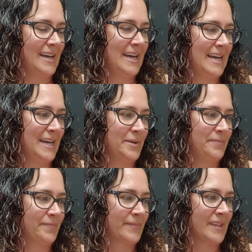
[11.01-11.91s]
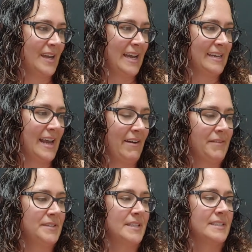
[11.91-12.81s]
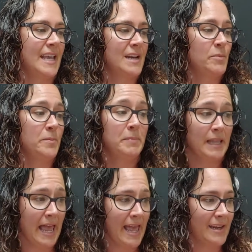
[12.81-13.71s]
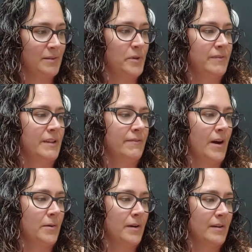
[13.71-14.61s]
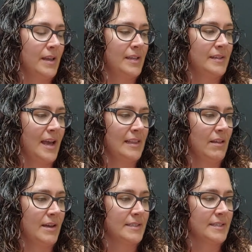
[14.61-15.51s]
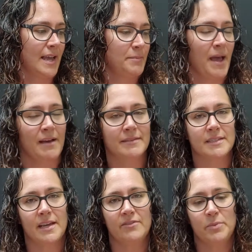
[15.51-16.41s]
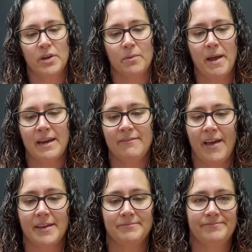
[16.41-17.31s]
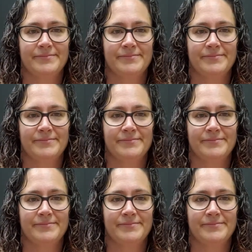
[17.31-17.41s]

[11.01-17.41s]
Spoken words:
I now have a sustainable plan moving forward, and I lost 9 pounds of pure body fat.